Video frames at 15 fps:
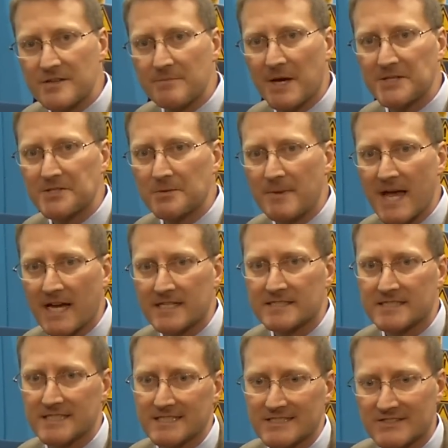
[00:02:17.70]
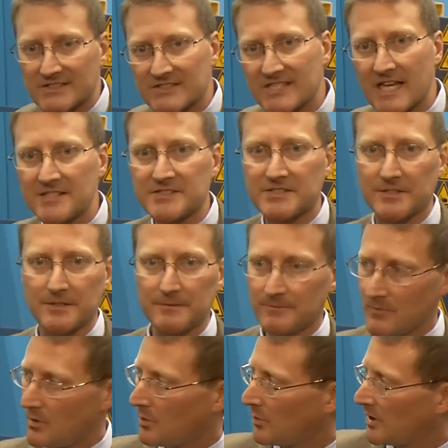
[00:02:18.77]
the bundle magazine is a sensor
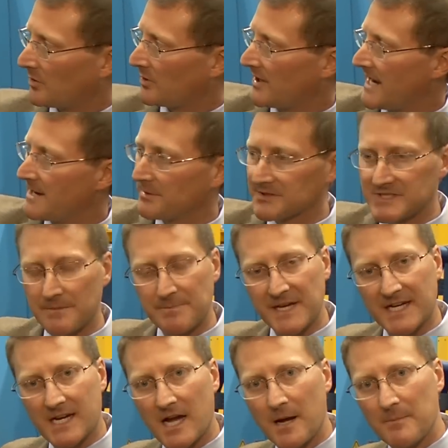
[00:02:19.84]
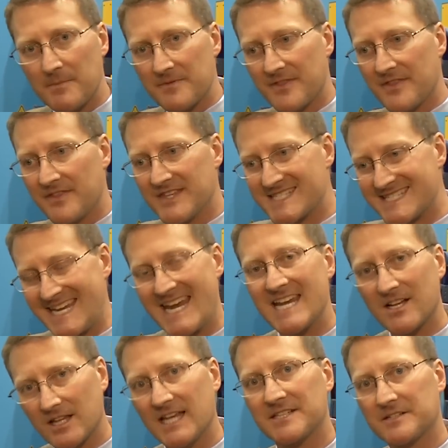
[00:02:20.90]
where we're able to pick up the
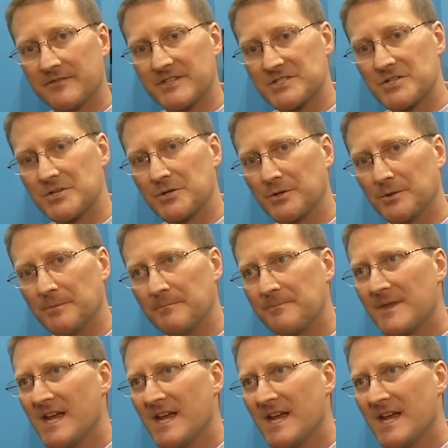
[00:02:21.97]
tail end of the tube.